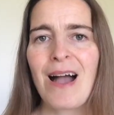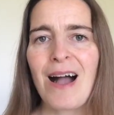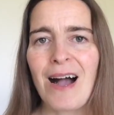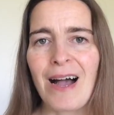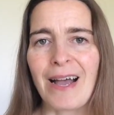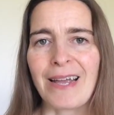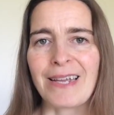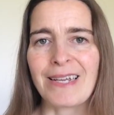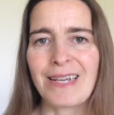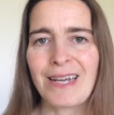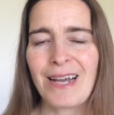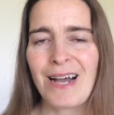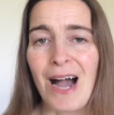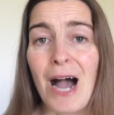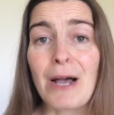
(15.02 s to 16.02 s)
Hi,
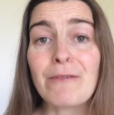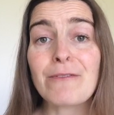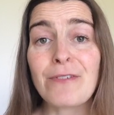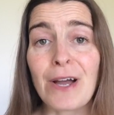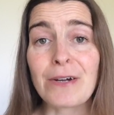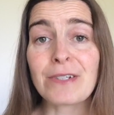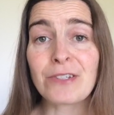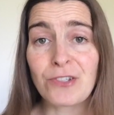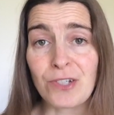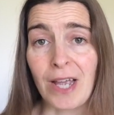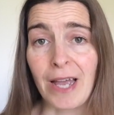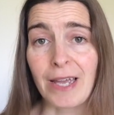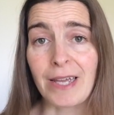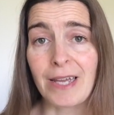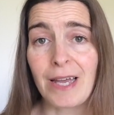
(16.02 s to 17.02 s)
I'm Ferris
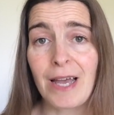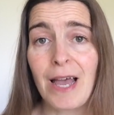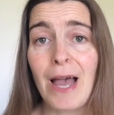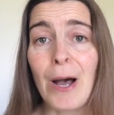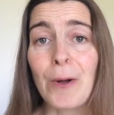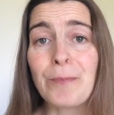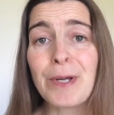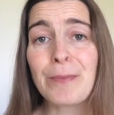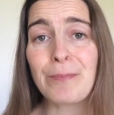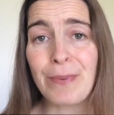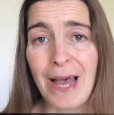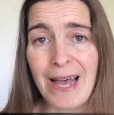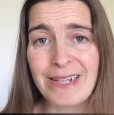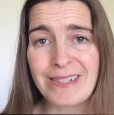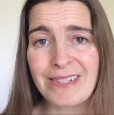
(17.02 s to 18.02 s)
J, helping
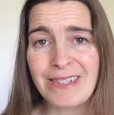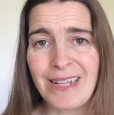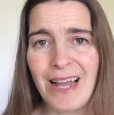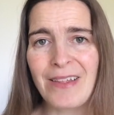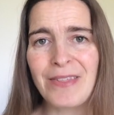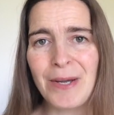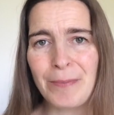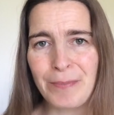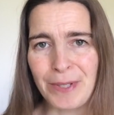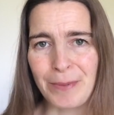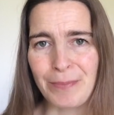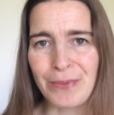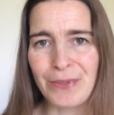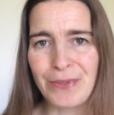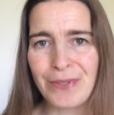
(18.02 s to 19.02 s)
pets and their
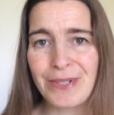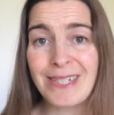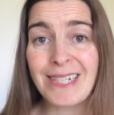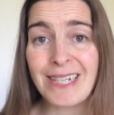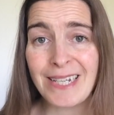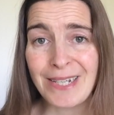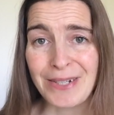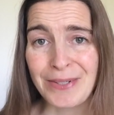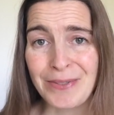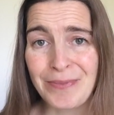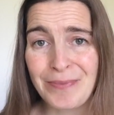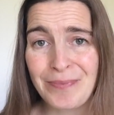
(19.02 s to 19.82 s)
people to heal.